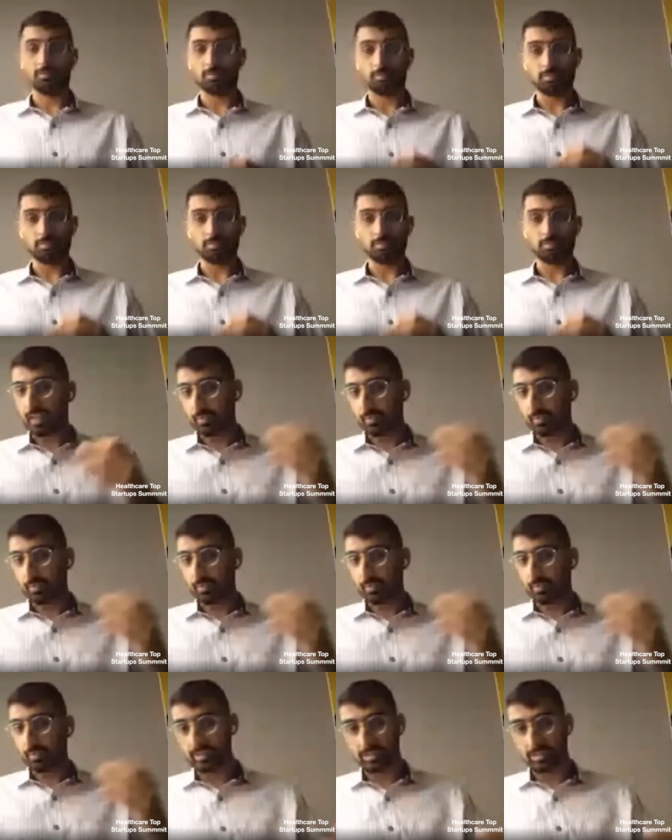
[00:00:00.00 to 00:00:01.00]
kind of
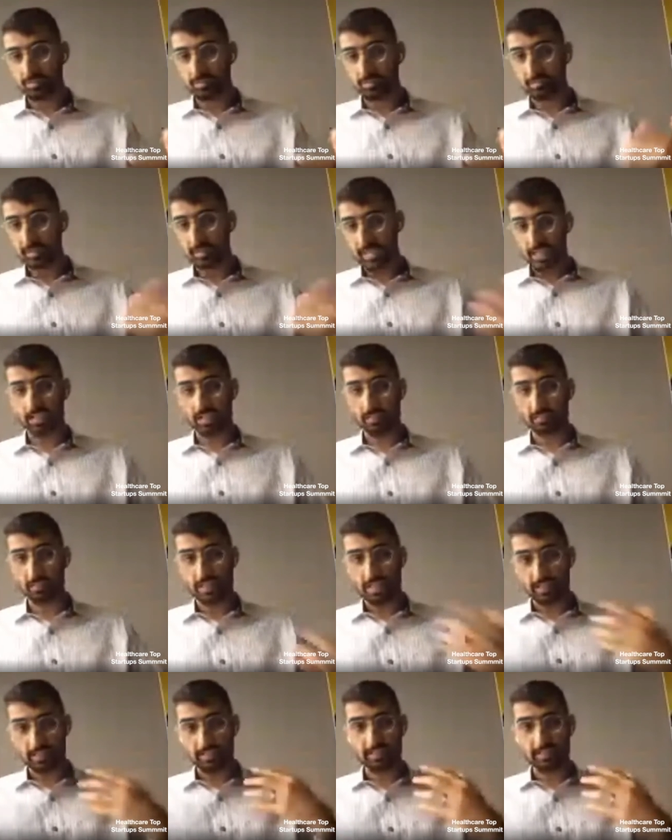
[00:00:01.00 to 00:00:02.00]
random tech company, at
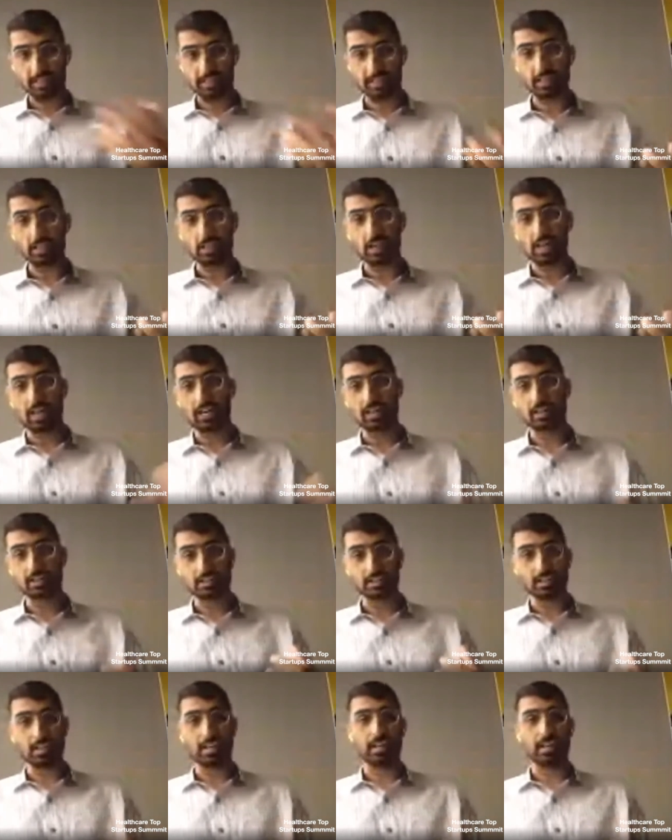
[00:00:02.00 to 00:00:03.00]
least in their eyes,
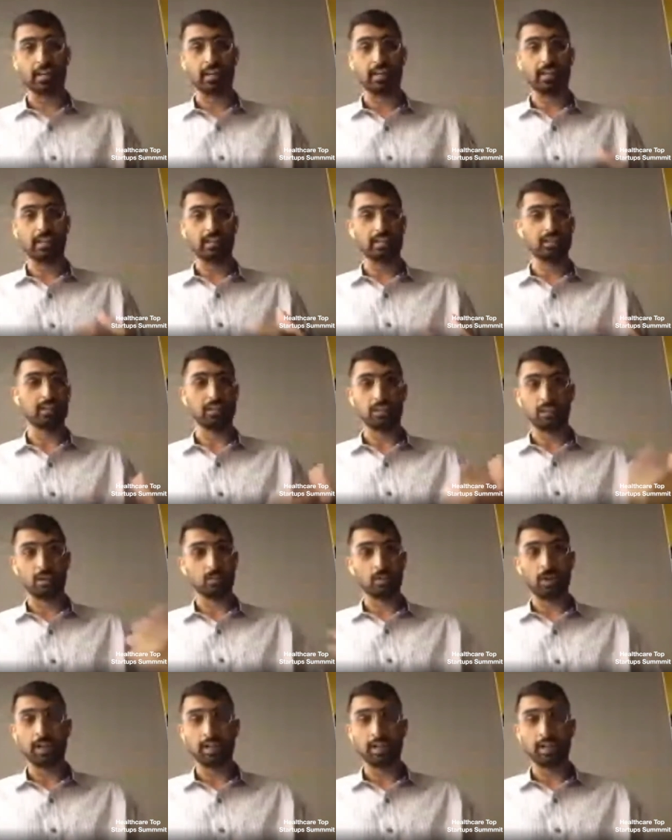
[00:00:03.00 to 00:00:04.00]
a
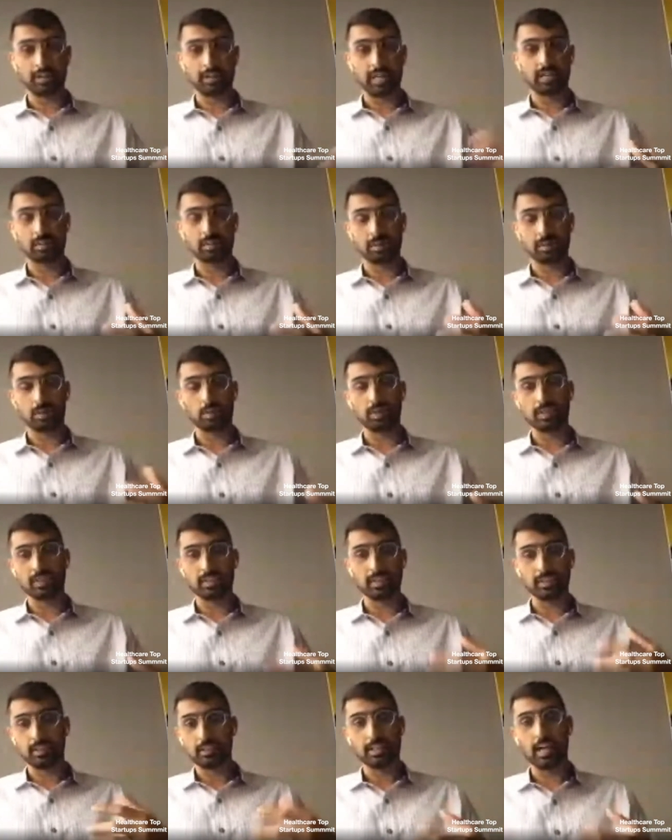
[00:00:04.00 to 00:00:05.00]
random tech company with
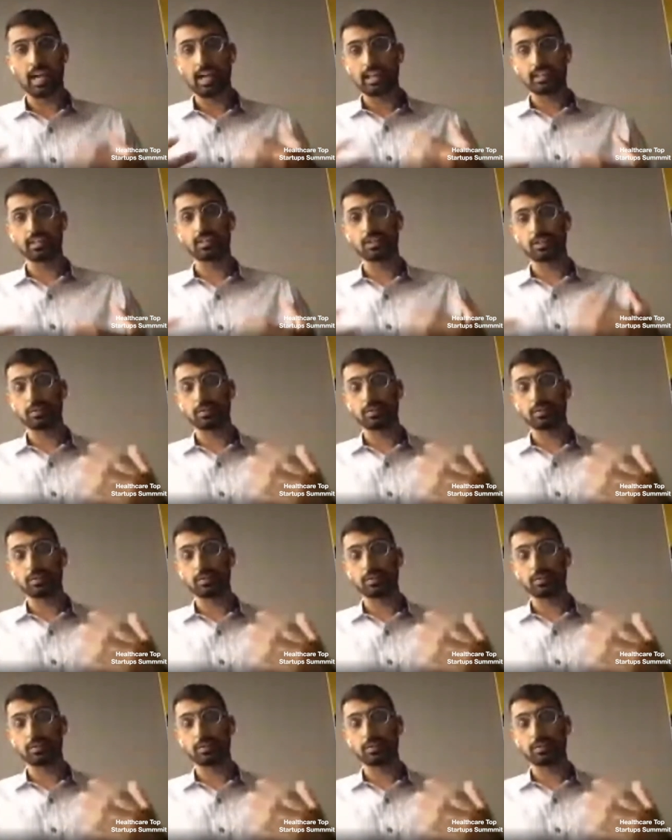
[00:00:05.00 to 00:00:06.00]
guidance for
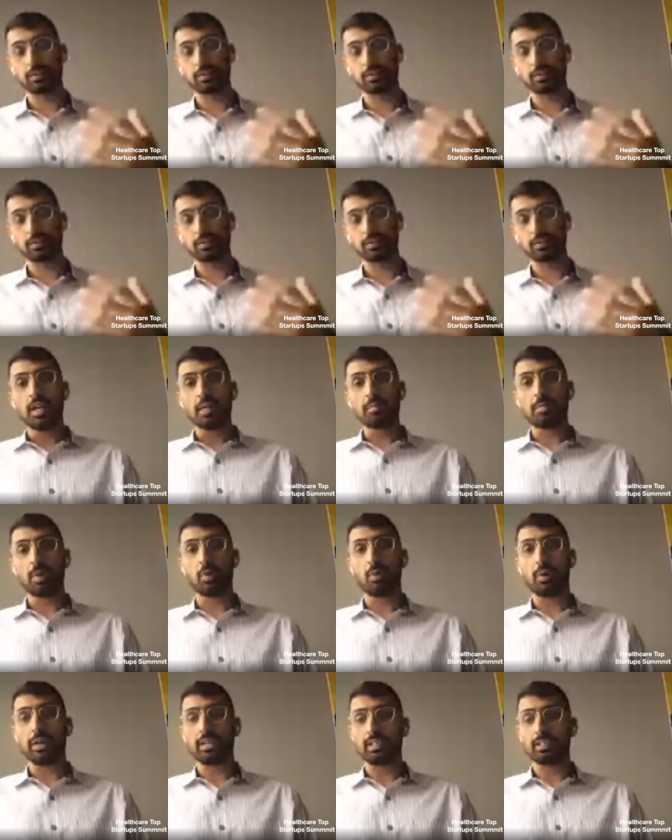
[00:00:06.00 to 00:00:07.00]
healthcare. But when
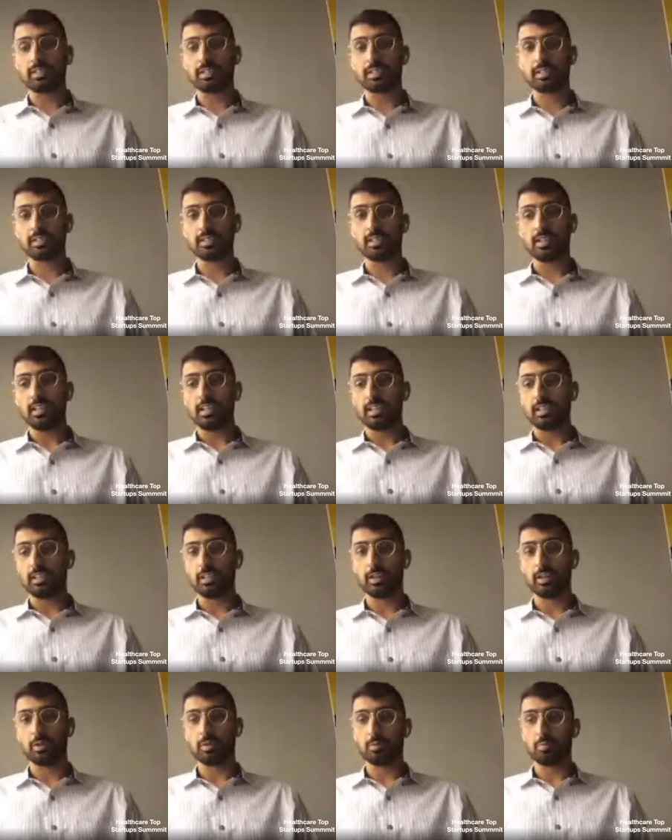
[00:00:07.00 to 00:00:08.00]
it's,
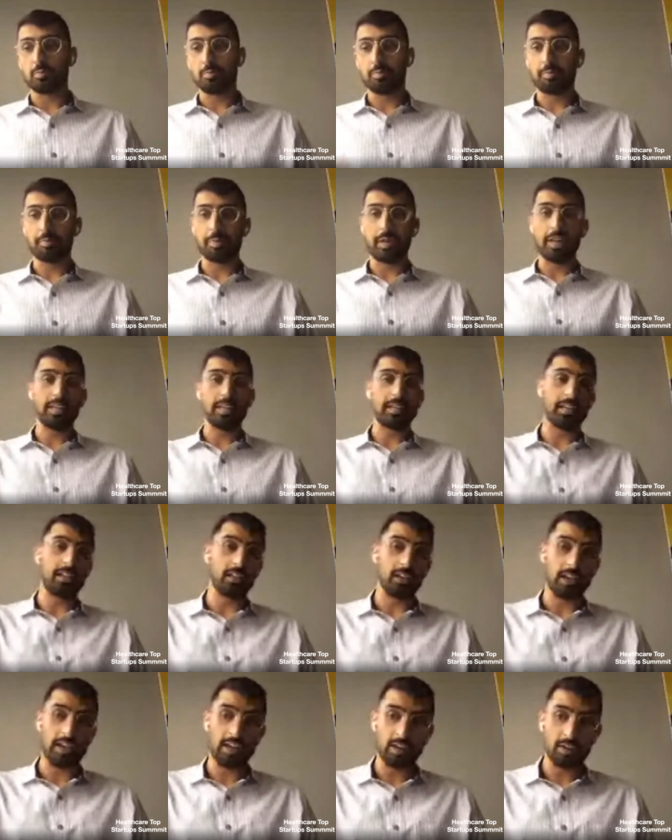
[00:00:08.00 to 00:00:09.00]
Baycare
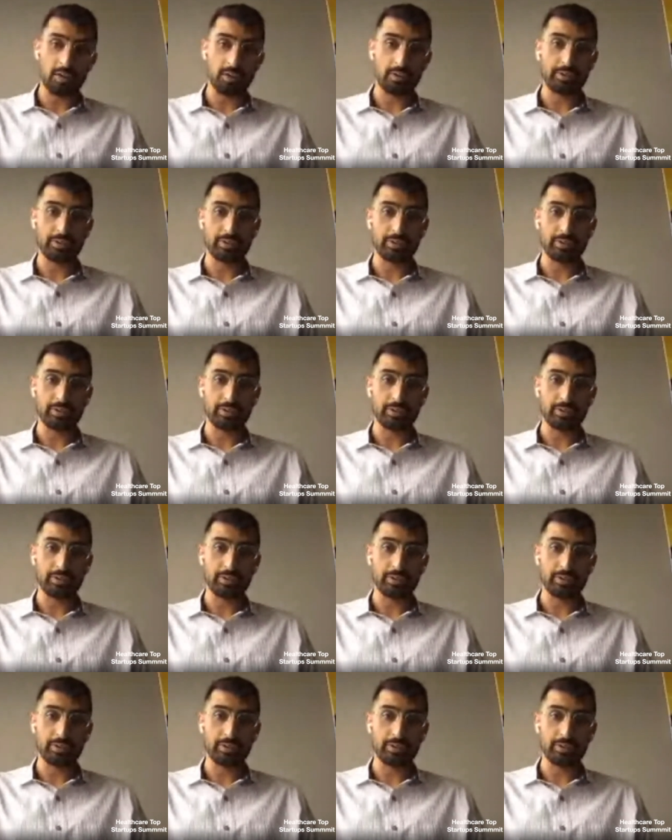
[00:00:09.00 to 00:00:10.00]
Health,
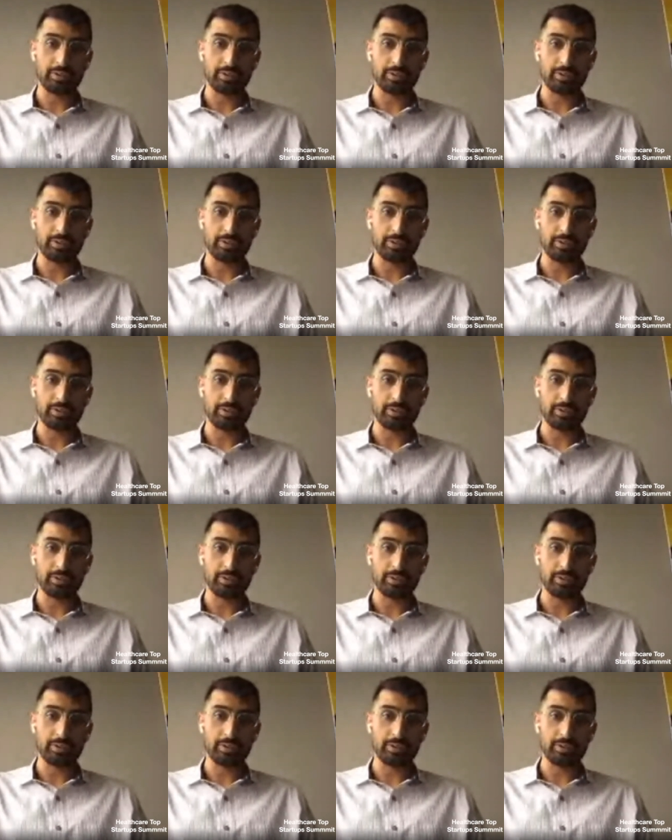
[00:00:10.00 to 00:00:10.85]
one of the biggest health